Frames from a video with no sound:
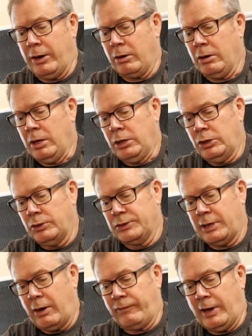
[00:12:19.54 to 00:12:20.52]
here. You can
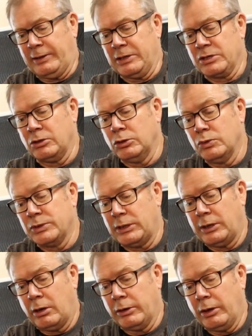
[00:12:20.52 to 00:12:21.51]
see I've got this
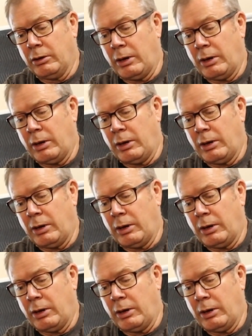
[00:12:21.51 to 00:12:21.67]
loosely on here.